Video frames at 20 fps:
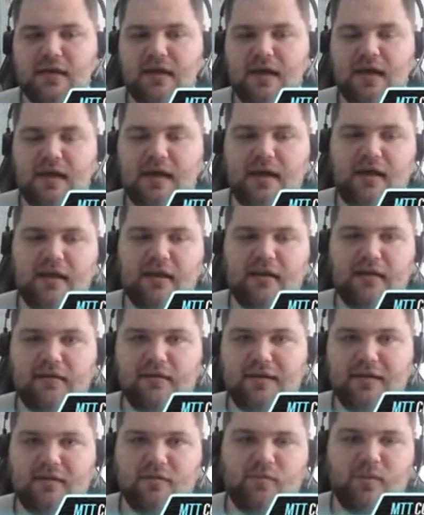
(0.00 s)
and
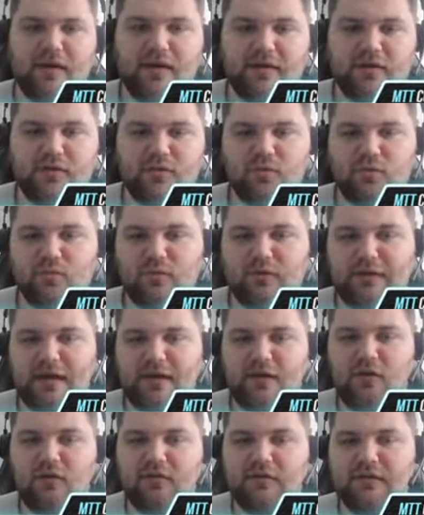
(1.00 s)
that's why you will
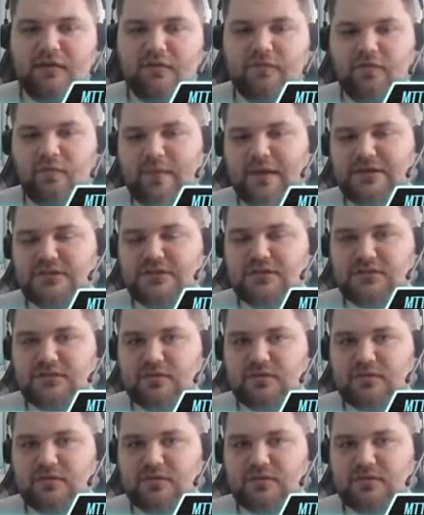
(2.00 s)
get all the information.